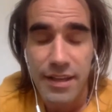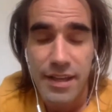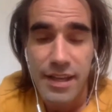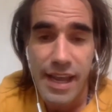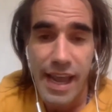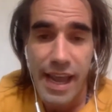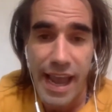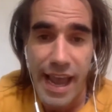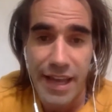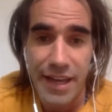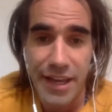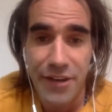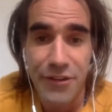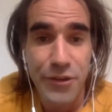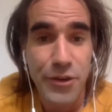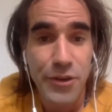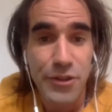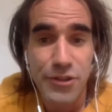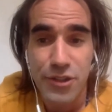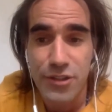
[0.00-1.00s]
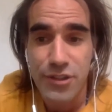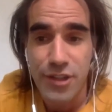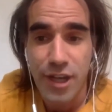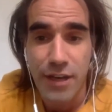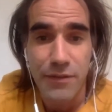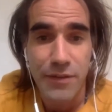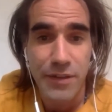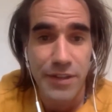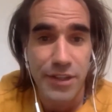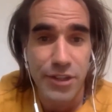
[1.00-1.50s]
and introduce
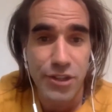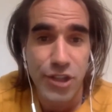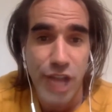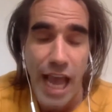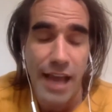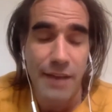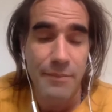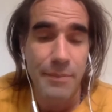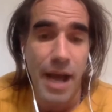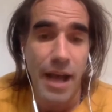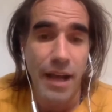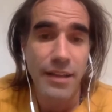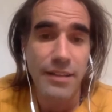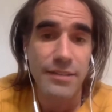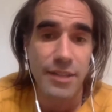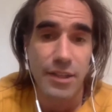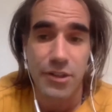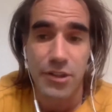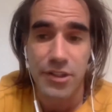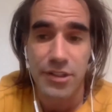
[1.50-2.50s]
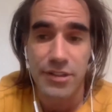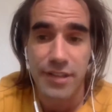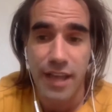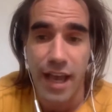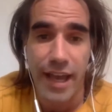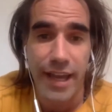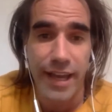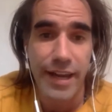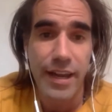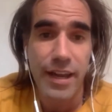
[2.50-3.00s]
yourself in the chat box on the
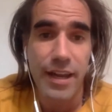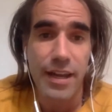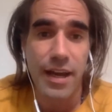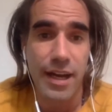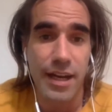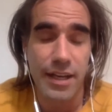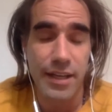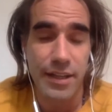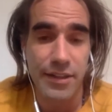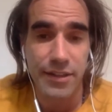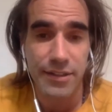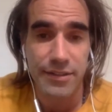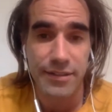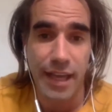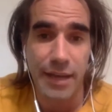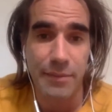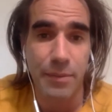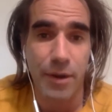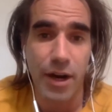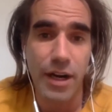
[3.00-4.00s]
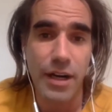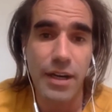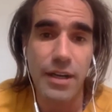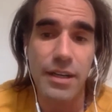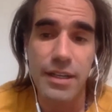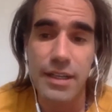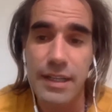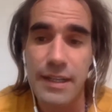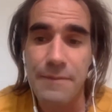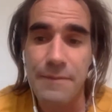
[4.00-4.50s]
side uh, in the sidebar,
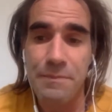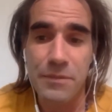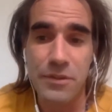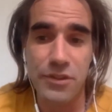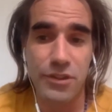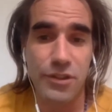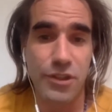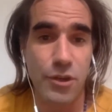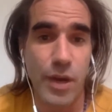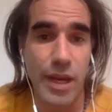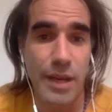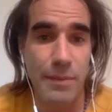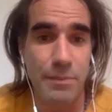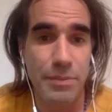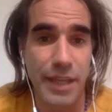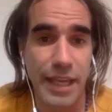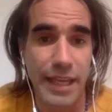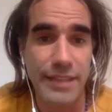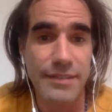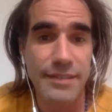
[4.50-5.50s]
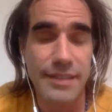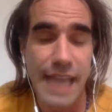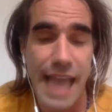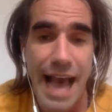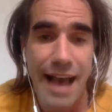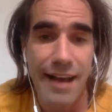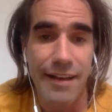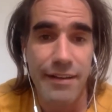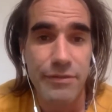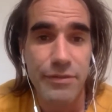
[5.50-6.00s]
which is a great place to
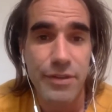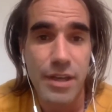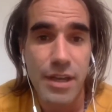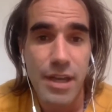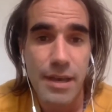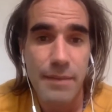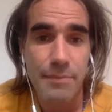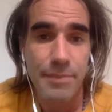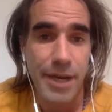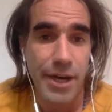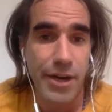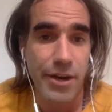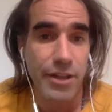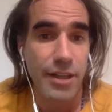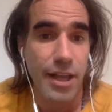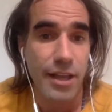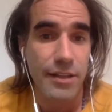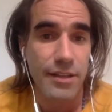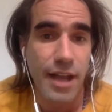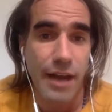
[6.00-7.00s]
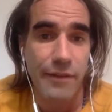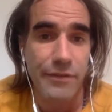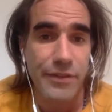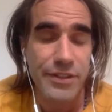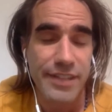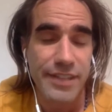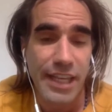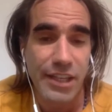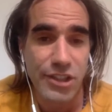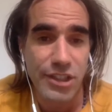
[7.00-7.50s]
have parallel
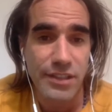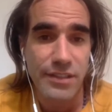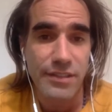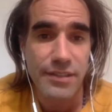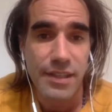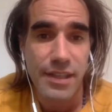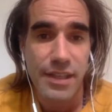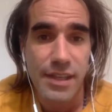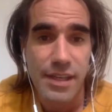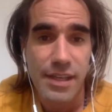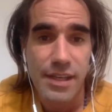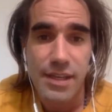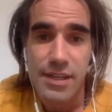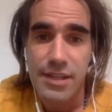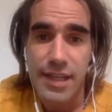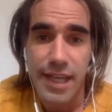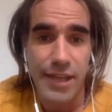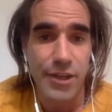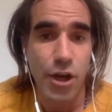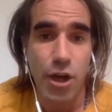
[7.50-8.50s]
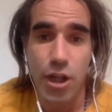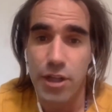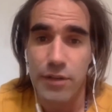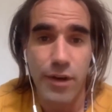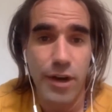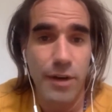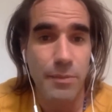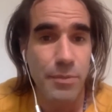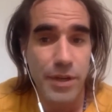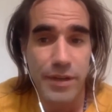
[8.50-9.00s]
conversations. In all
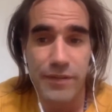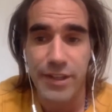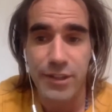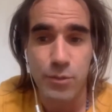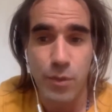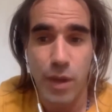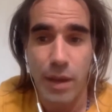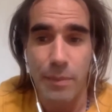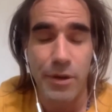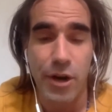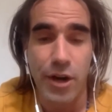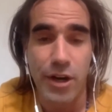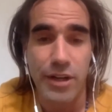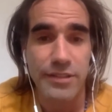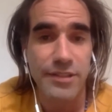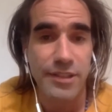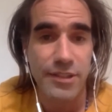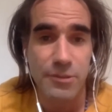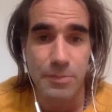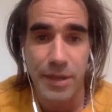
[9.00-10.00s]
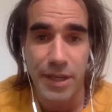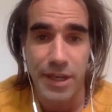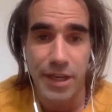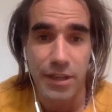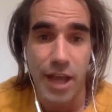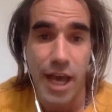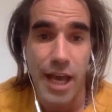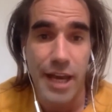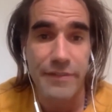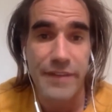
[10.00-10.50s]
of our previous webinars, there's been a
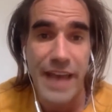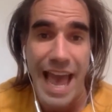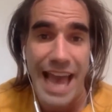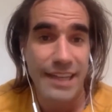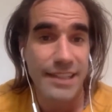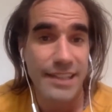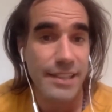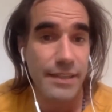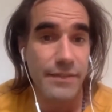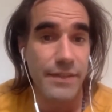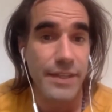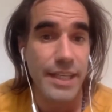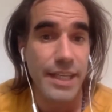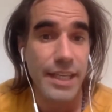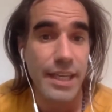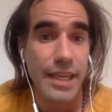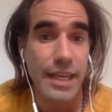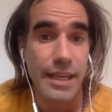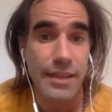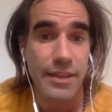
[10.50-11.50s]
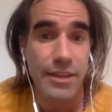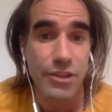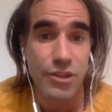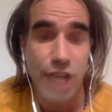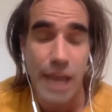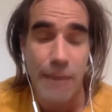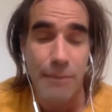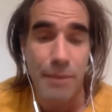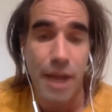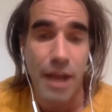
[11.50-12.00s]
lot of activity in the
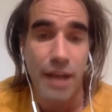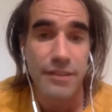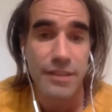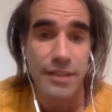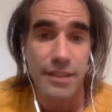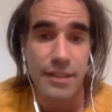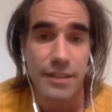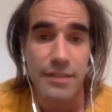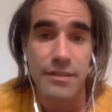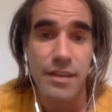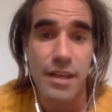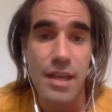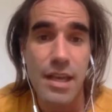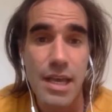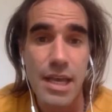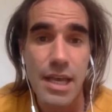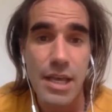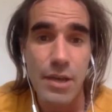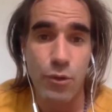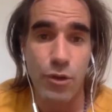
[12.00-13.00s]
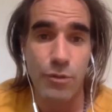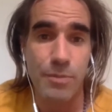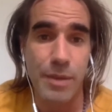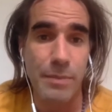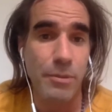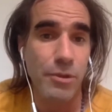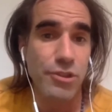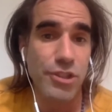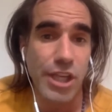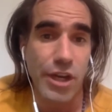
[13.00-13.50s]
chat boxes with
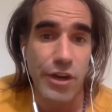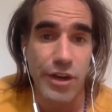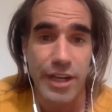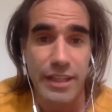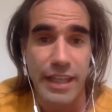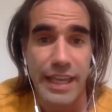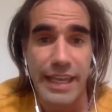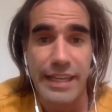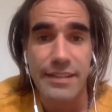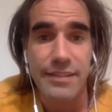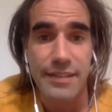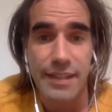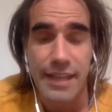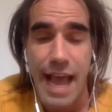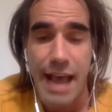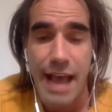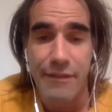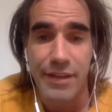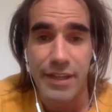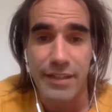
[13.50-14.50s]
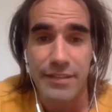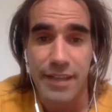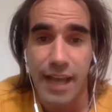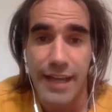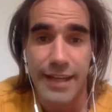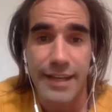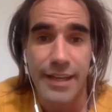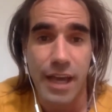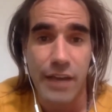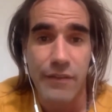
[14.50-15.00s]
people sharing links and having
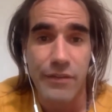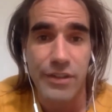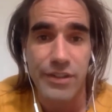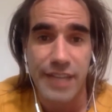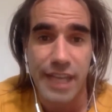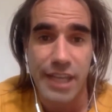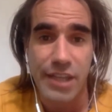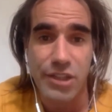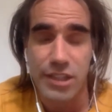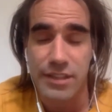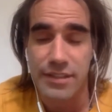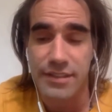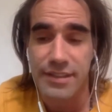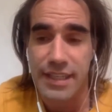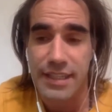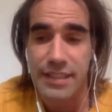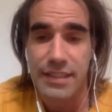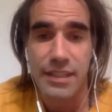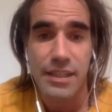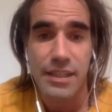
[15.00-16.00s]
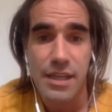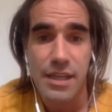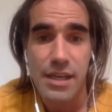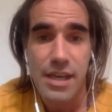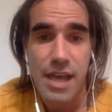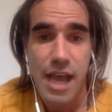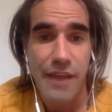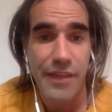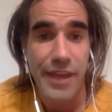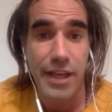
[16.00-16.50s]
side conversations. And
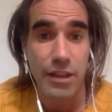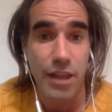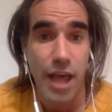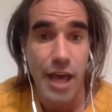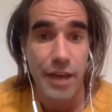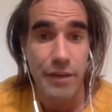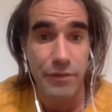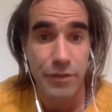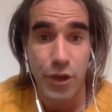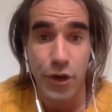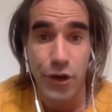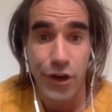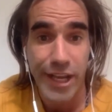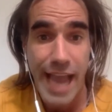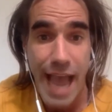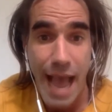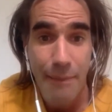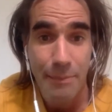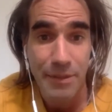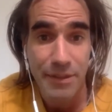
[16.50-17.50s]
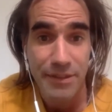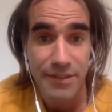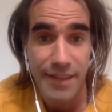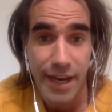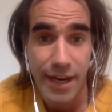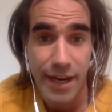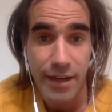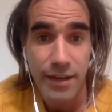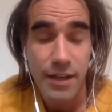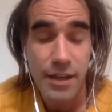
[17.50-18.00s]
I think a lot of learning happens
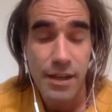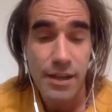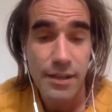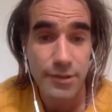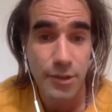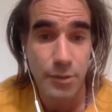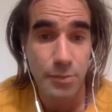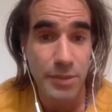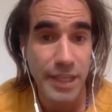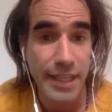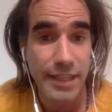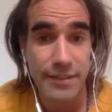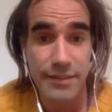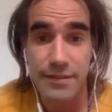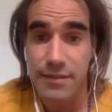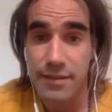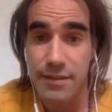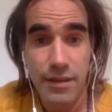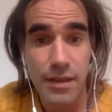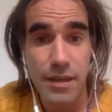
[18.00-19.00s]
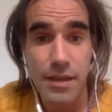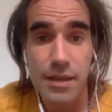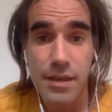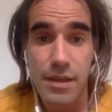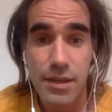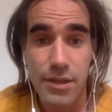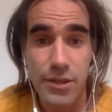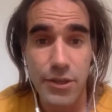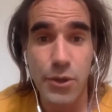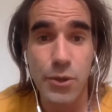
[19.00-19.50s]
there. So please
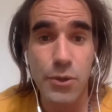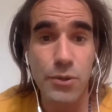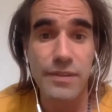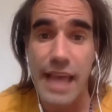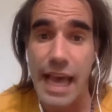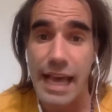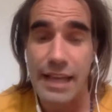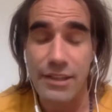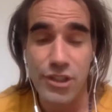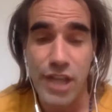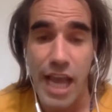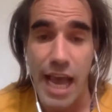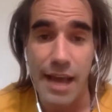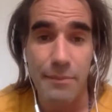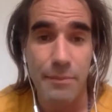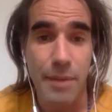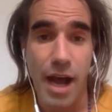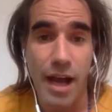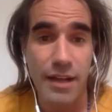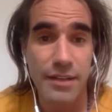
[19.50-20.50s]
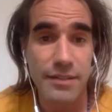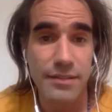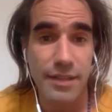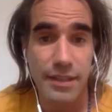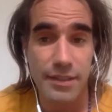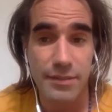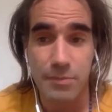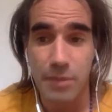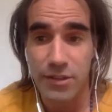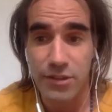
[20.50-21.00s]
use that chat box
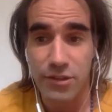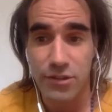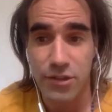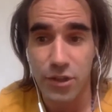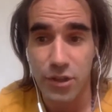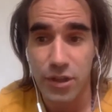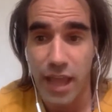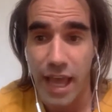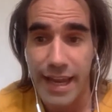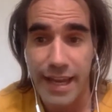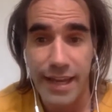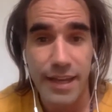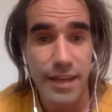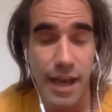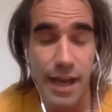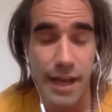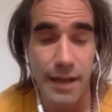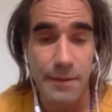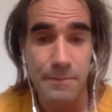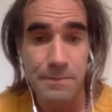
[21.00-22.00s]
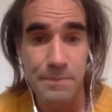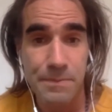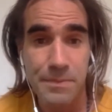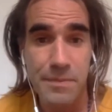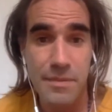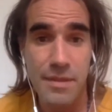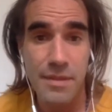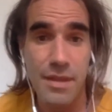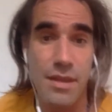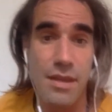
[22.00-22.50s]
as much as you'd like um,
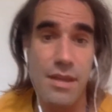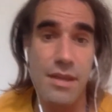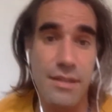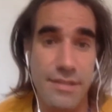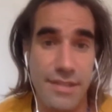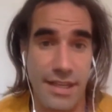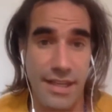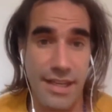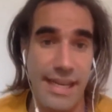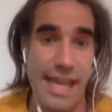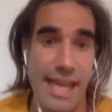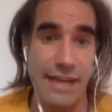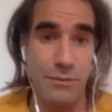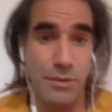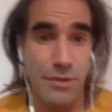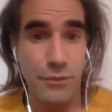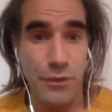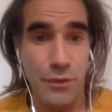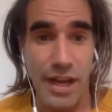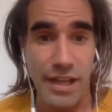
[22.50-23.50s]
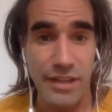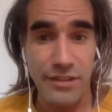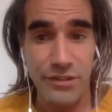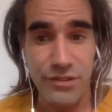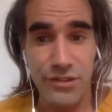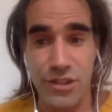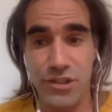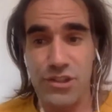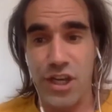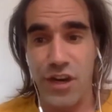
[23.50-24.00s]
to connect with
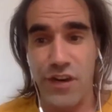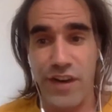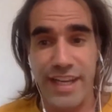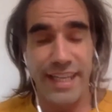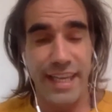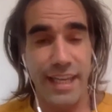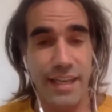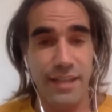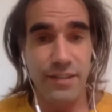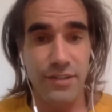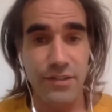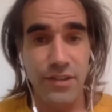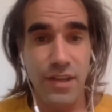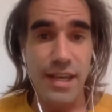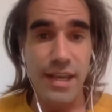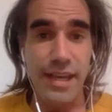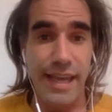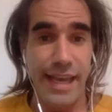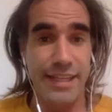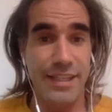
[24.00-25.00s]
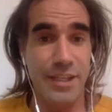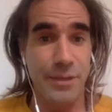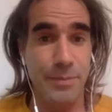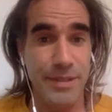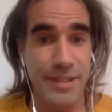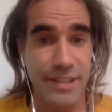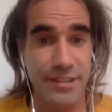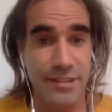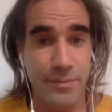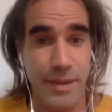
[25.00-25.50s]
friends, to share ideas, and to
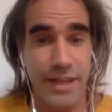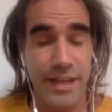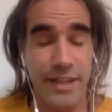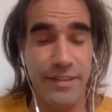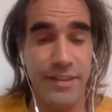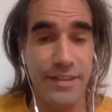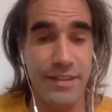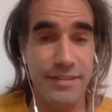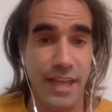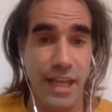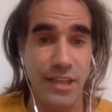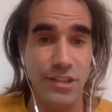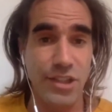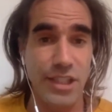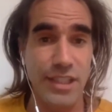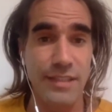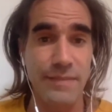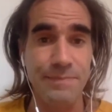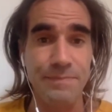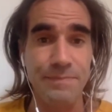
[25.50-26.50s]
participate in the discussion.